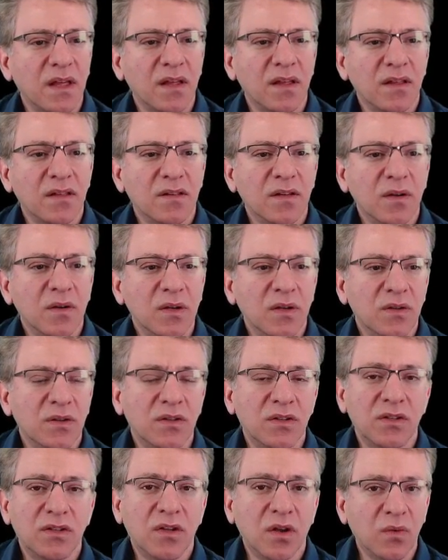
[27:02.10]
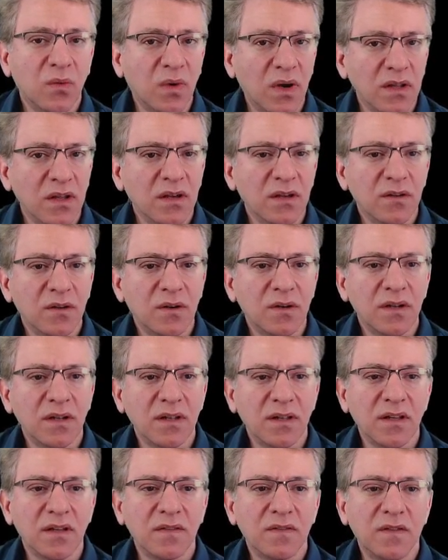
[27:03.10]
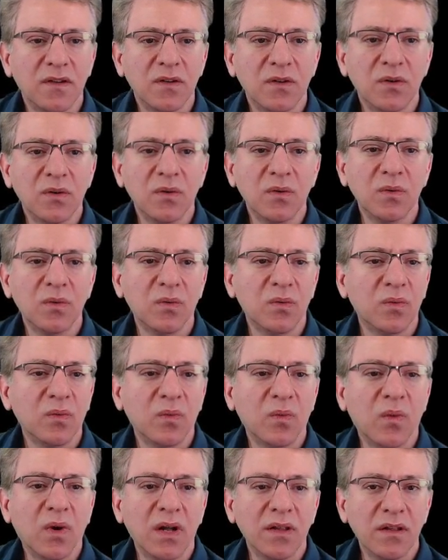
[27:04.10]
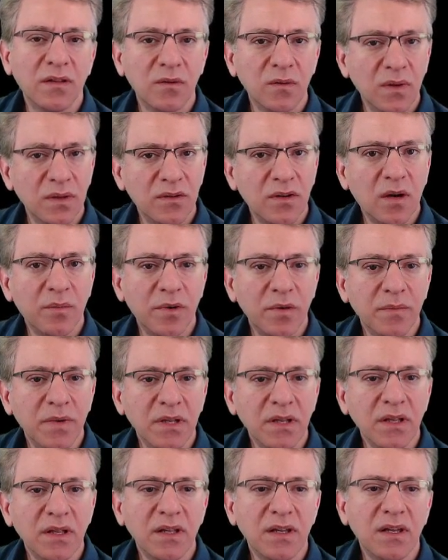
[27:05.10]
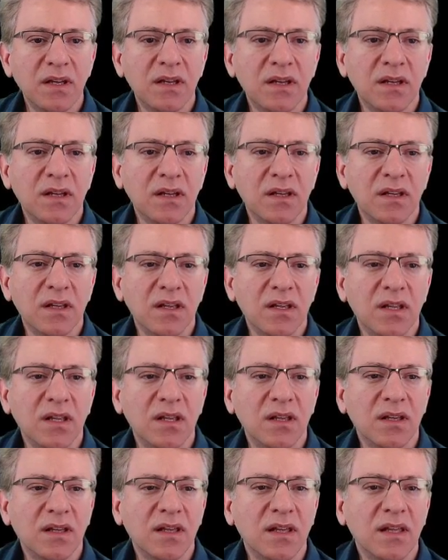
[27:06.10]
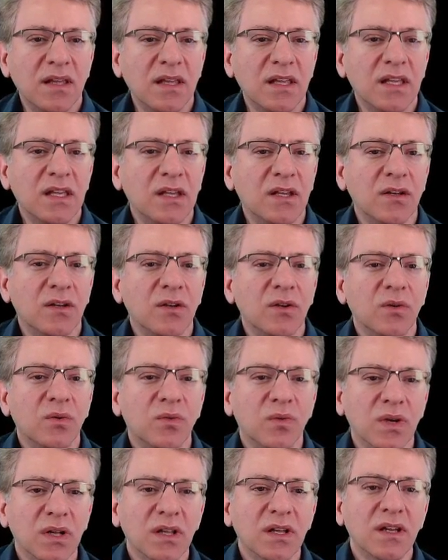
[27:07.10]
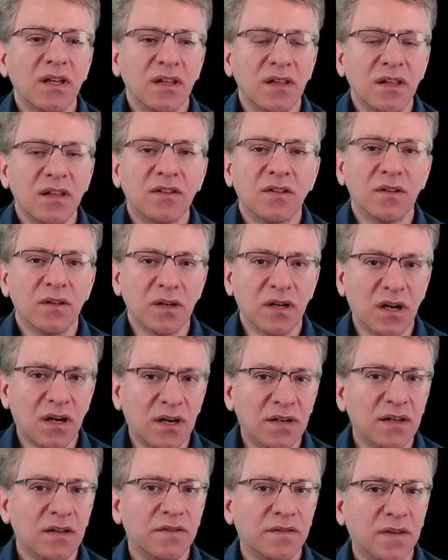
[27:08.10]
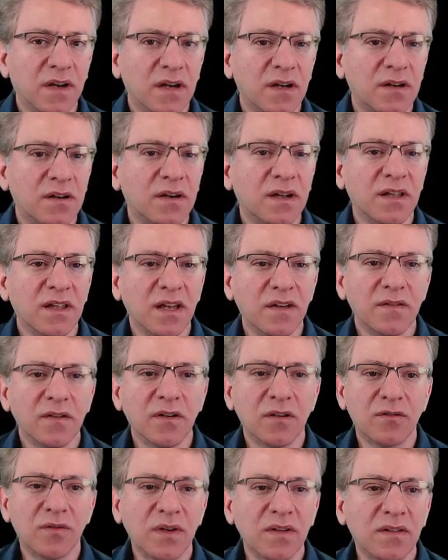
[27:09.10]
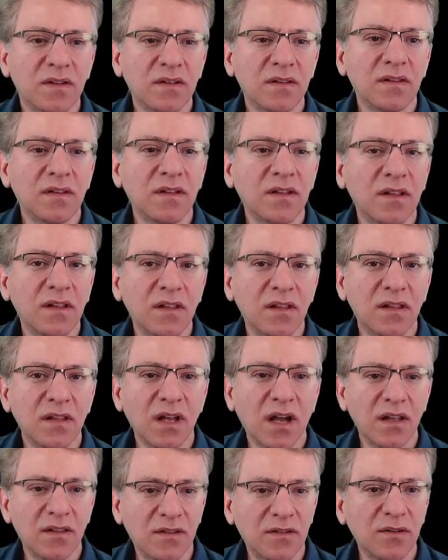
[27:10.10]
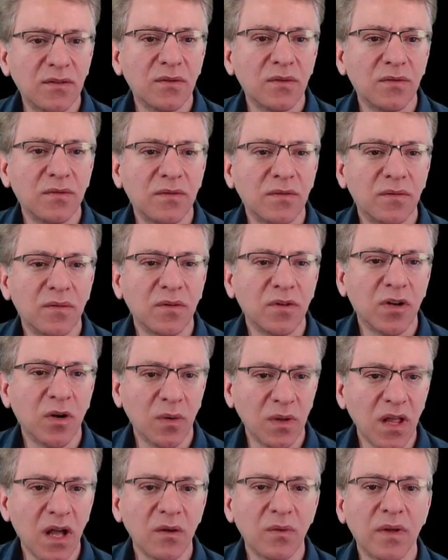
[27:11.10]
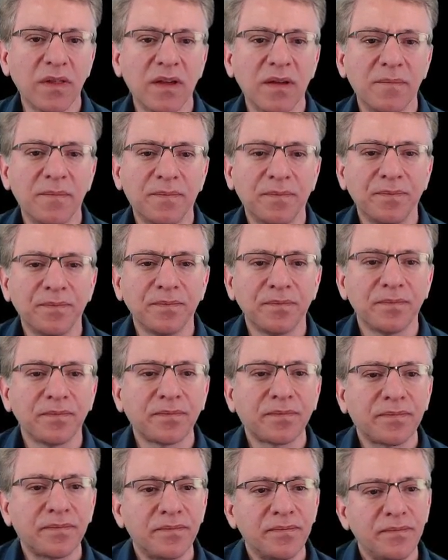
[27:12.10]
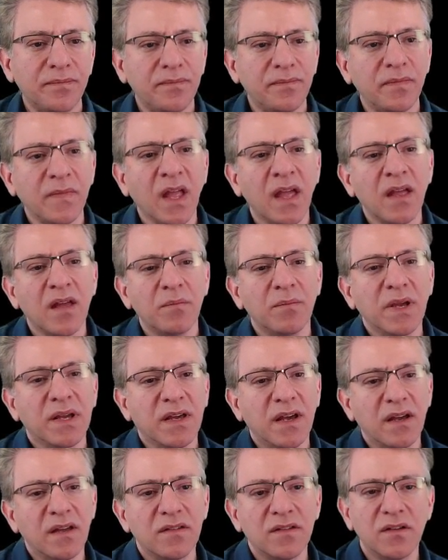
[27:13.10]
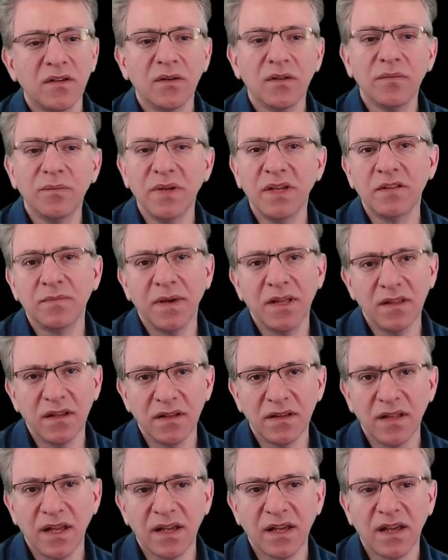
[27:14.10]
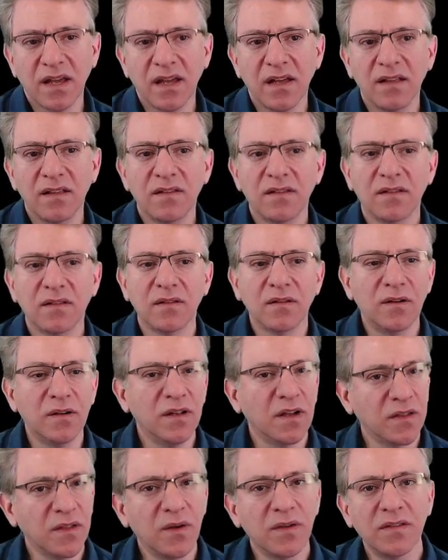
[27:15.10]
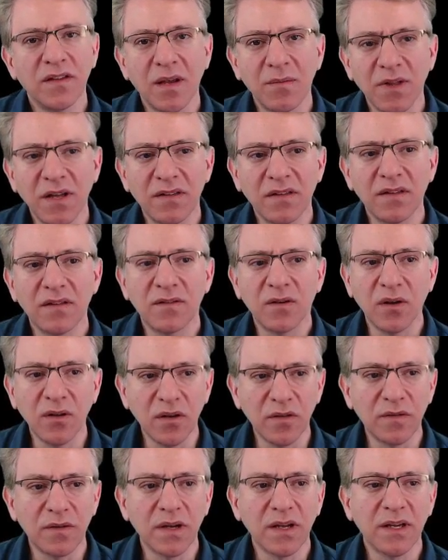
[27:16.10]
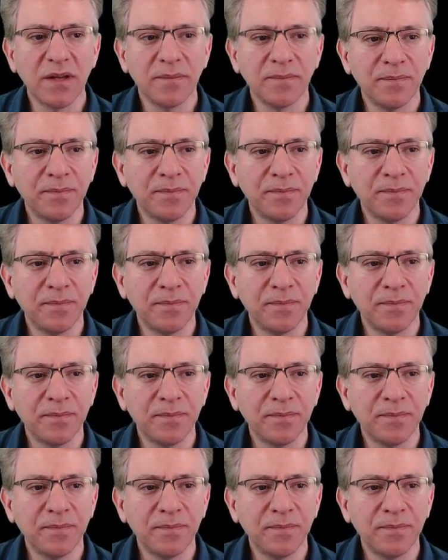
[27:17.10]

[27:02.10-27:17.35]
So you don't want to ignore it. If you want to do interoperability, you really need to look hard at FHIR and have a good reason not to go along with it. Because you'll be spending decades learning those same lessons all over again.